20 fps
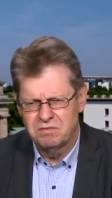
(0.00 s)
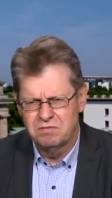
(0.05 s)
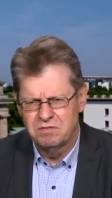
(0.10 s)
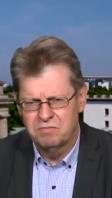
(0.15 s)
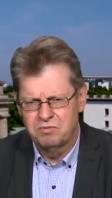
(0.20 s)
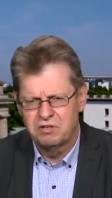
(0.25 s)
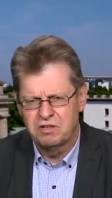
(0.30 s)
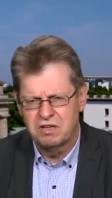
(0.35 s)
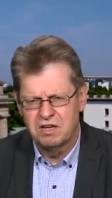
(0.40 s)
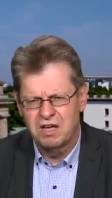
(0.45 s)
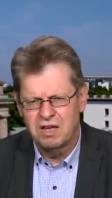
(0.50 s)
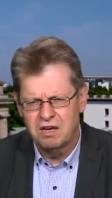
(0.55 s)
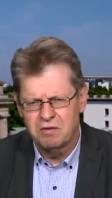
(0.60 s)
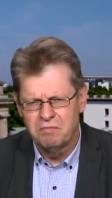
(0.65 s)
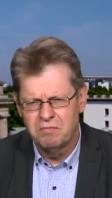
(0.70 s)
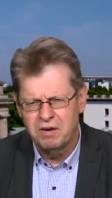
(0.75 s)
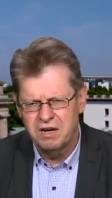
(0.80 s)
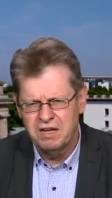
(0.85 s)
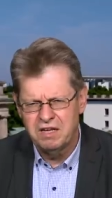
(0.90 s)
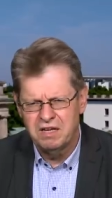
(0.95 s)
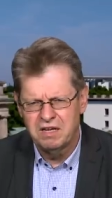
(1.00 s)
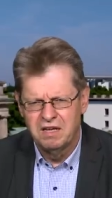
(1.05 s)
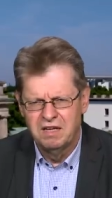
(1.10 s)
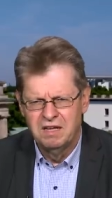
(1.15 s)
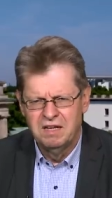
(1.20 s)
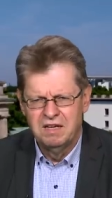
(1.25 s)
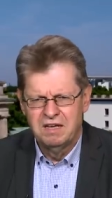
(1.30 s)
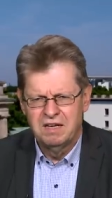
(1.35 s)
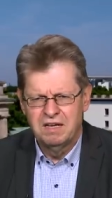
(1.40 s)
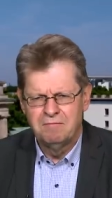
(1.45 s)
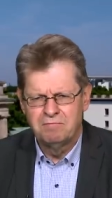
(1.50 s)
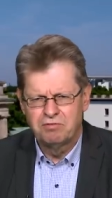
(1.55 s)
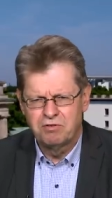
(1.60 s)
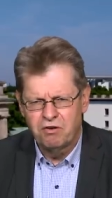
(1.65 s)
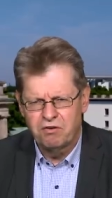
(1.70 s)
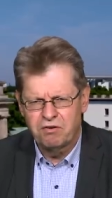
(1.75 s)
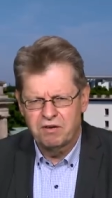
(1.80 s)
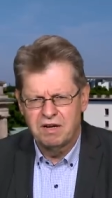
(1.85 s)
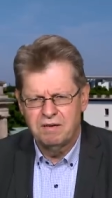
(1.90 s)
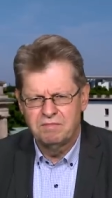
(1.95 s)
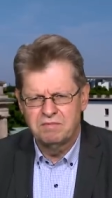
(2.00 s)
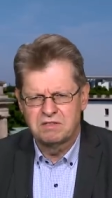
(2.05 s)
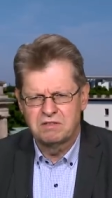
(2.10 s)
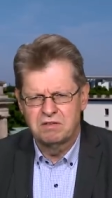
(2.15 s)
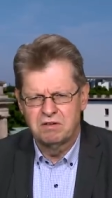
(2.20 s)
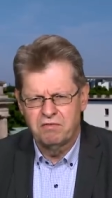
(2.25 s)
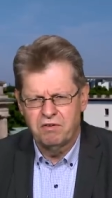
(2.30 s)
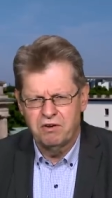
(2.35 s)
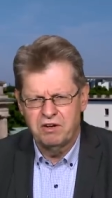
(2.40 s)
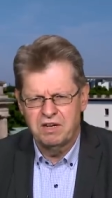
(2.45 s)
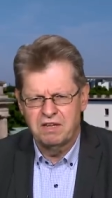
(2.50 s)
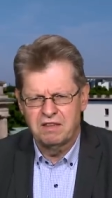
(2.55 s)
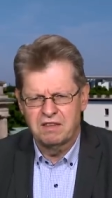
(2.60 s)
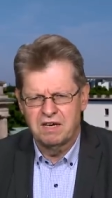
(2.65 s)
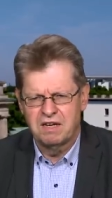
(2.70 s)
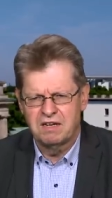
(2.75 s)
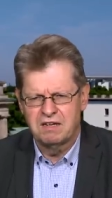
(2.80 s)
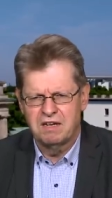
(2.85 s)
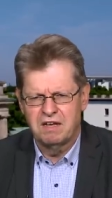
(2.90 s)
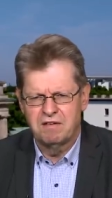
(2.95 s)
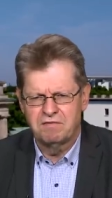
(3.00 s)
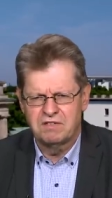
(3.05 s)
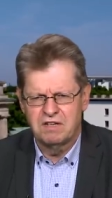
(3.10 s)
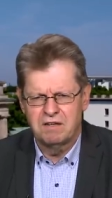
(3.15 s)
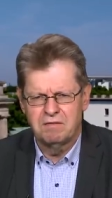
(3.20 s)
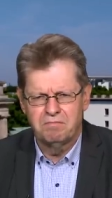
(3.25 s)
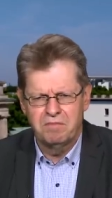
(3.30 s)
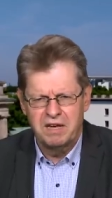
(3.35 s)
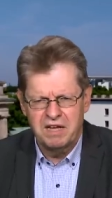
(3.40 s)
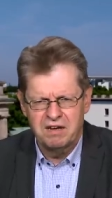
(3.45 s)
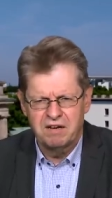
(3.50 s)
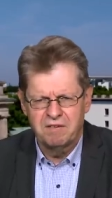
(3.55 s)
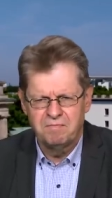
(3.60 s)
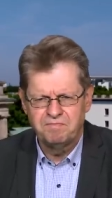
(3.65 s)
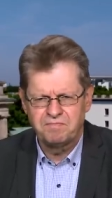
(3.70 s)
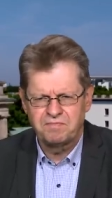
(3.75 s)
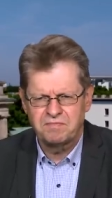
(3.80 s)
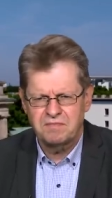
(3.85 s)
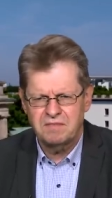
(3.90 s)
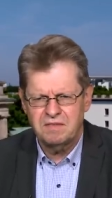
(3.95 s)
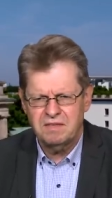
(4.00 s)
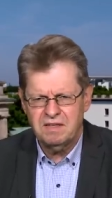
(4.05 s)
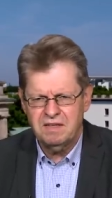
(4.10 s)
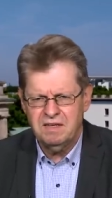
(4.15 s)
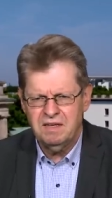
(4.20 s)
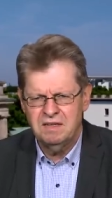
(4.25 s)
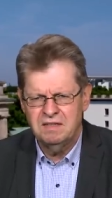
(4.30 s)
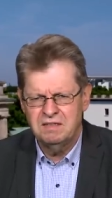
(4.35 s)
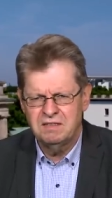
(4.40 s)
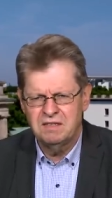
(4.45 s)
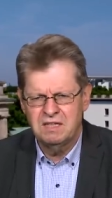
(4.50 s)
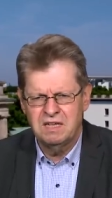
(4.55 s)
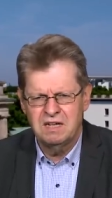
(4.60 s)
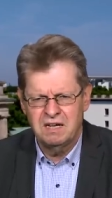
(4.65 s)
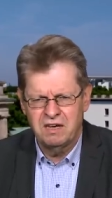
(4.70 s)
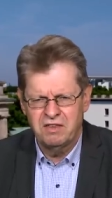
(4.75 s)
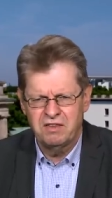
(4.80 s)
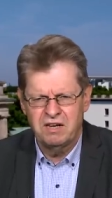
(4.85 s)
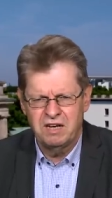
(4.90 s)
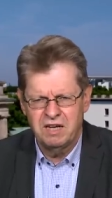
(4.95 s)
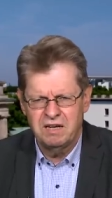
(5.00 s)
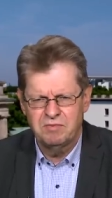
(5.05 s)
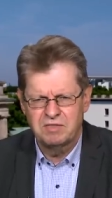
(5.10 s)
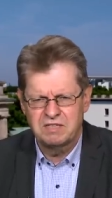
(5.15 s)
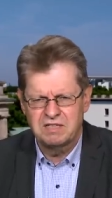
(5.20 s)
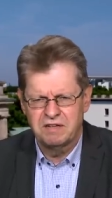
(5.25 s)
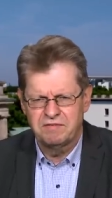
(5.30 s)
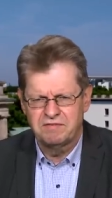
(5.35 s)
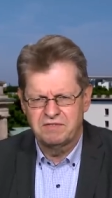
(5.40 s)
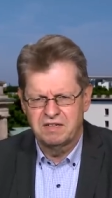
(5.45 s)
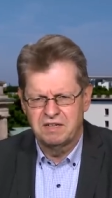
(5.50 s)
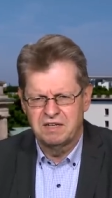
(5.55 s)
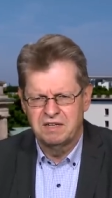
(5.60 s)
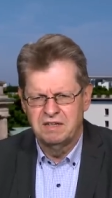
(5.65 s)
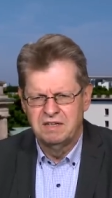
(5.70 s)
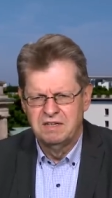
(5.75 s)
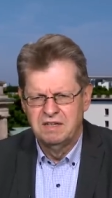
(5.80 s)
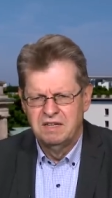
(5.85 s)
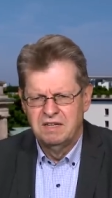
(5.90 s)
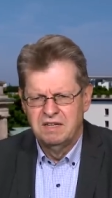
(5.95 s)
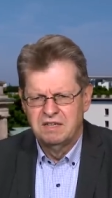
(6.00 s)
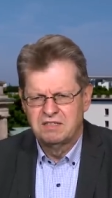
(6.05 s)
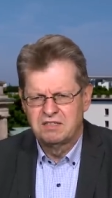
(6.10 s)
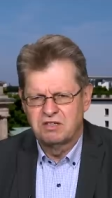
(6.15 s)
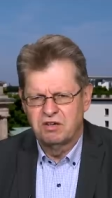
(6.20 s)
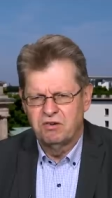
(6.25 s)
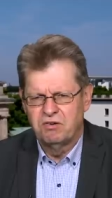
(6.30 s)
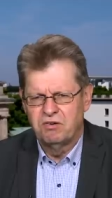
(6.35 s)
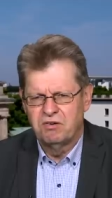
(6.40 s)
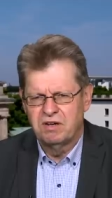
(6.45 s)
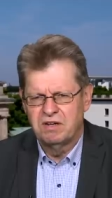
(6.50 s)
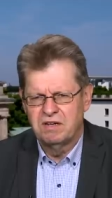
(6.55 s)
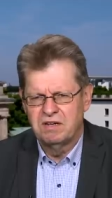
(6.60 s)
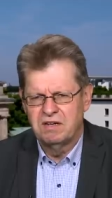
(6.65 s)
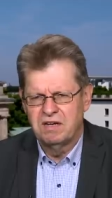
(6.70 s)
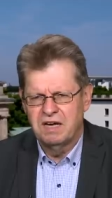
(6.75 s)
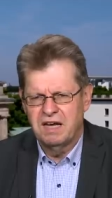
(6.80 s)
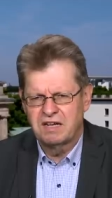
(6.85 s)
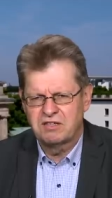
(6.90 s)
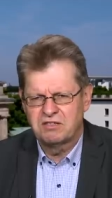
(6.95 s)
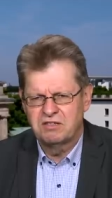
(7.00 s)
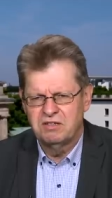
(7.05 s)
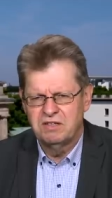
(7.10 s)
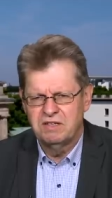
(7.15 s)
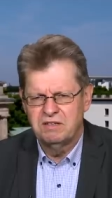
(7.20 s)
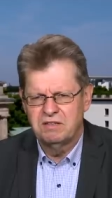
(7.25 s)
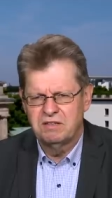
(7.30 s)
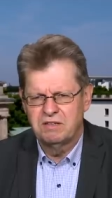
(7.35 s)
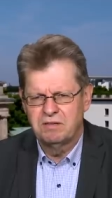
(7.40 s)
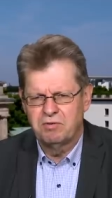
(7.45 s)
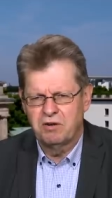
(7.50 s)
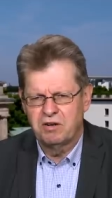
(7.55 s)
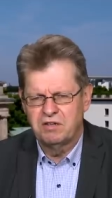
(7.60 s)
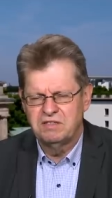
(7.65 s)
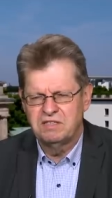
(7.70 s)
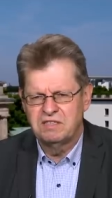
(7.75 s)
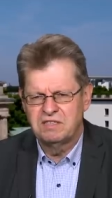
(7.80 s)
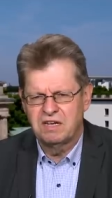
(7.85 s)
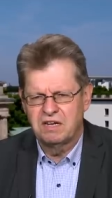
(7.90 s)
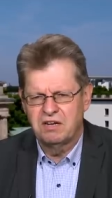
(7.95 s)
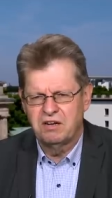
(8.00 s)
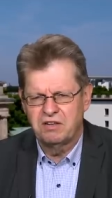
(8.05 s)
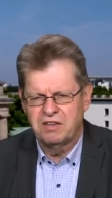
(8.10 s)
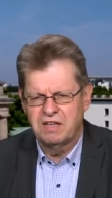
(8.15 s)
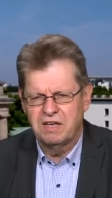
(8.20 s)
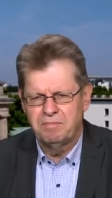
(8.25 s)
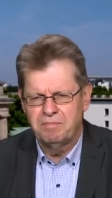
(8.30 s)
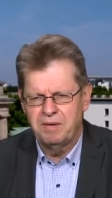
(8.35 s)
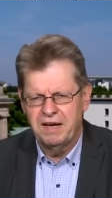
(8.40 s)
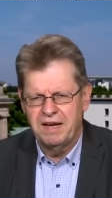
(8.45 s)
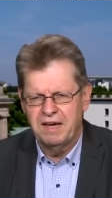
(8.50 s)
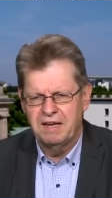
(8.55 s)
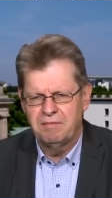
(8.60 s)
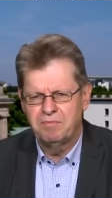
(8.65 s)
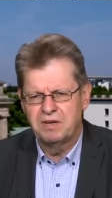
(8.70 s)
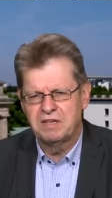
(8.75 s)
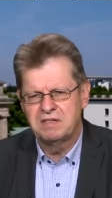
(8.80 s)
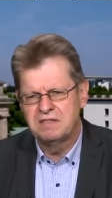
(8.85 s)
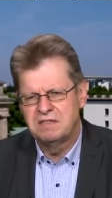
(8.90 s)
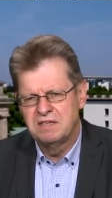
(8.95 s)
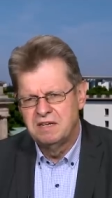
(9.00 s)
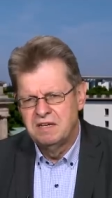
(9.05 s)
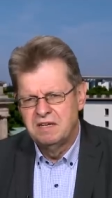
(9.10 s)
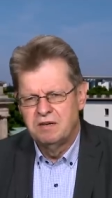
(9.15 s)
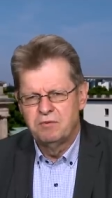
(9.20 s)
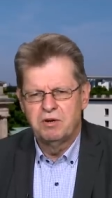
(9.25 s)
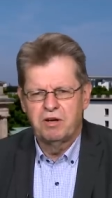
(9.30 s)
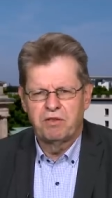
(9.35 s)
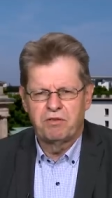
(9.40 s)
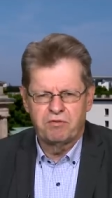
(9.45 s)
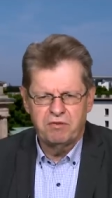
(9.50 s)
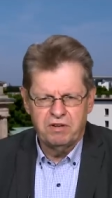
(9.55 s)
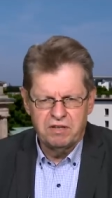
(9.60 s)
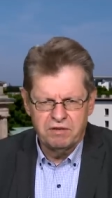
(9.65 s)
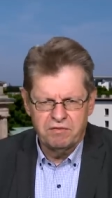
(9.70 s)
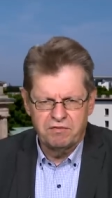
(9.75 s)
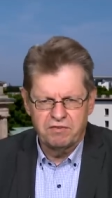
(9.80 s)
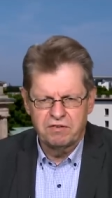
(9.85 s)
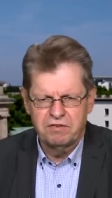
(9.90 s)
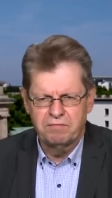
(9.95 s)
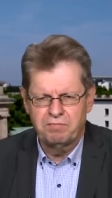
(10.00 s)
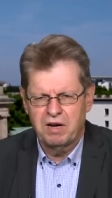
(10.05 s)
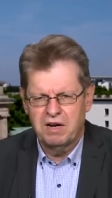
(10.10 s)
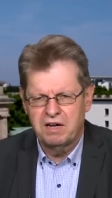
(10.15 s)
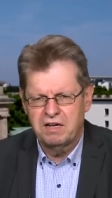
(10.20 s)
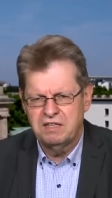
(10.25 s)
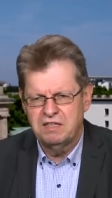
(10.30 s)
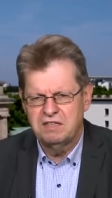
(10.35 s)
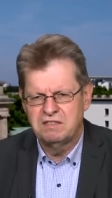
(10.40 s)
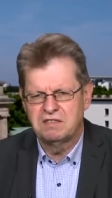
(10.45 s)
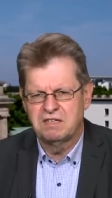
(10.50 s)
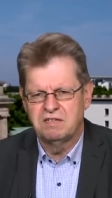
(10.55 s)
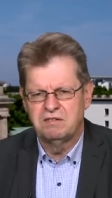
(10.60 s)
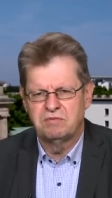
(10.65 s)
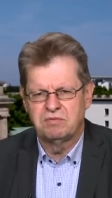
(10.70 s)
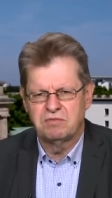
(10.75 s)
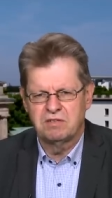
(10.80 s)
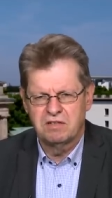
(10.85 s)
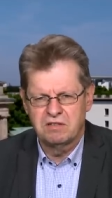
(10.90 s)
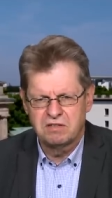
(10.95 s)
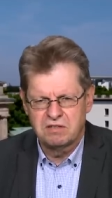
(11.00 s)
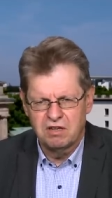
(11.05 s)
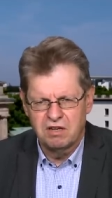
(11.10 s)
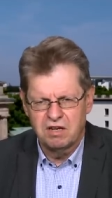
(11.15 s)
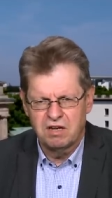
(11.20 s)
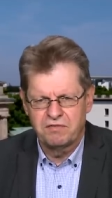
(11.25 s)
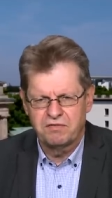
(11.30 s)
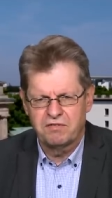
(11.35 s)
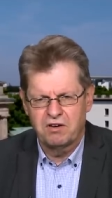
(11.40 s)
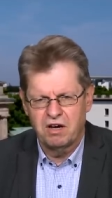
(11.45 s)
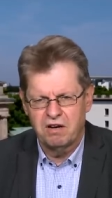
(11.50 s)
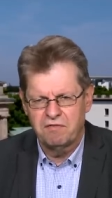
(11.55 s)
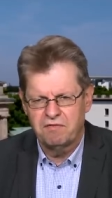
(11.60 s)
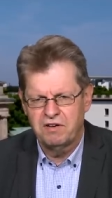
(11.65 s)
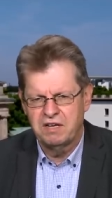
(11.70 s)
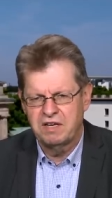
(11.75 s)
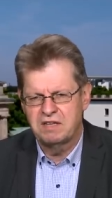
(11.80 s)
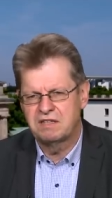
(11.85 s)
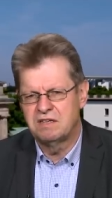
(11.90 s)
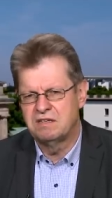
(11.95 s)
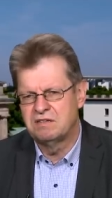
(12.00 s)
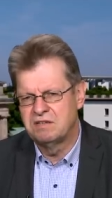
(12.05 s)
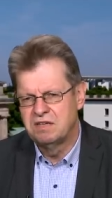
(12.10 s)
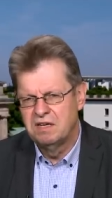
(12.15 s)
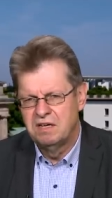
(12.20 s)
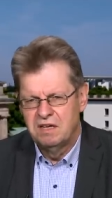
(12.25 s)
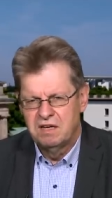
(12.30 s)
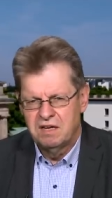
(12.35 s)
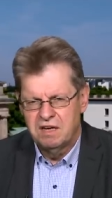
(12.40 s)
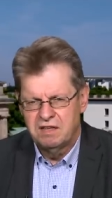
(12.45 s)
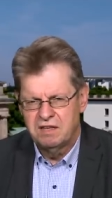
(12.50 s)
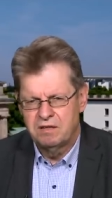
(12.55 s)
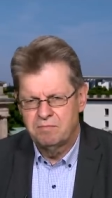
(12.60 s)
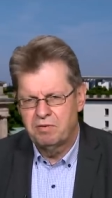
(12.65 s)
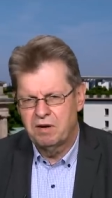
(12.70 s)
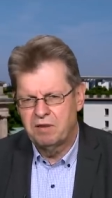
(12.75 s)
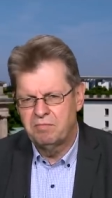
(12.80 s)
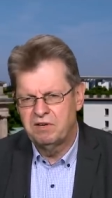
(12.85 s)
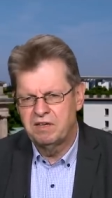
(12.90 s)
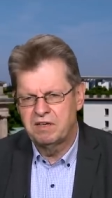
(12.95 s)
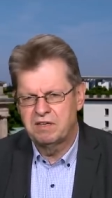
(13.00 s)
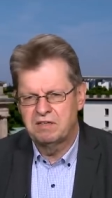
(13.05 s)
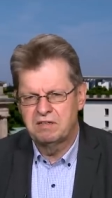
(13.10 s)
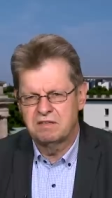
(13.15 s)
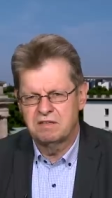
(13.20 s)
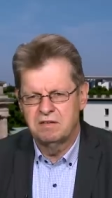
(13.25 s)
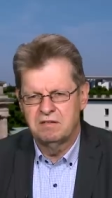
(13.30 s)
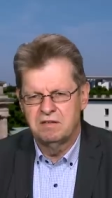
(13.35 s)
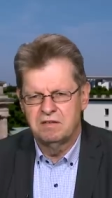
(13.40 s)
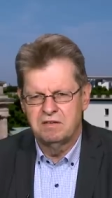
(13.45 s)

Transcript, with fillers: we put a lot of money in programs to avoiding that and have done better than other neighbors have done. So uh, actually the policies are not that bad, but we are three different parties and there's a lot of conflict, and, and the public uh,